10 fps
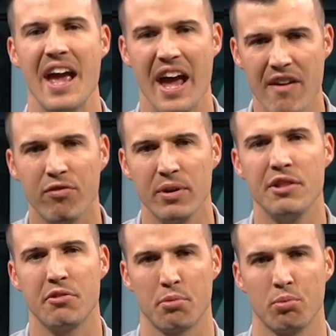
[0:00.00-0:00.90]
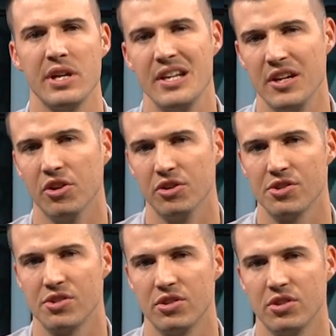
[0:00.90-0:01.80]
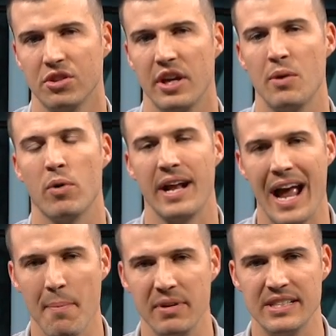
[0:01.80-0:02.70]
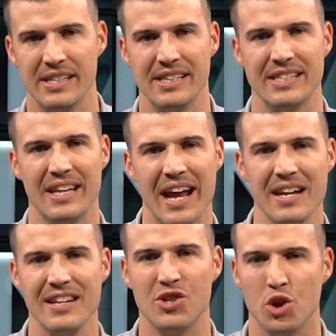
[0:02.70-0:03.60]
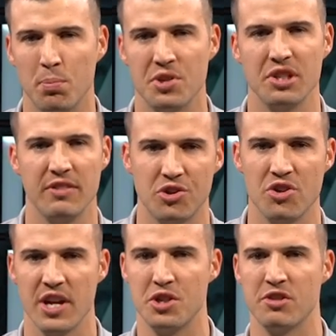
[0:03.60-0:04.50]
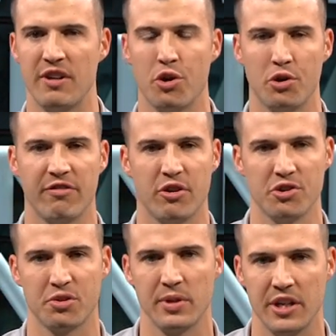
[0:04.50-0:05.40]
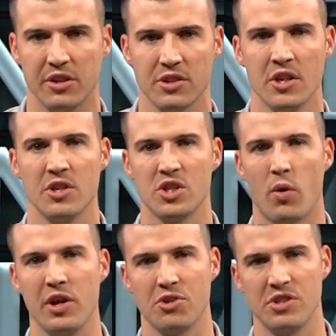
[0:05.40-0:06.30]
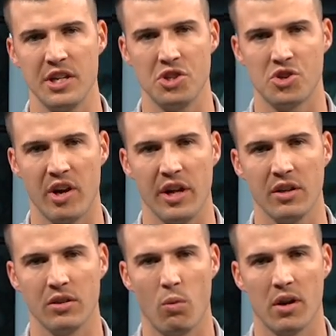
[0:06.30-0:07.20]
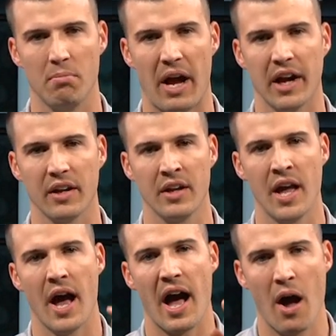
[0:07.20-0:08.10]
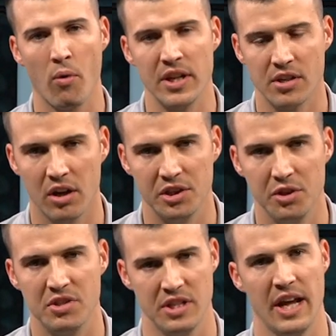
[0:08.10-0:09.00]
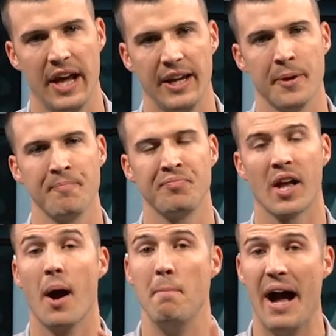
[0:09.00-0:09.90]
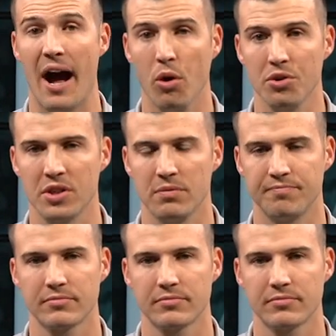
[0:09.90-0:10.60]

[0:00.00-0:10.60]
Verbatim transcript: every three years. And what happens is 92% of insurance agents fail in their first three years. So, on insurance agent training, welcome back. I want to talk to you today about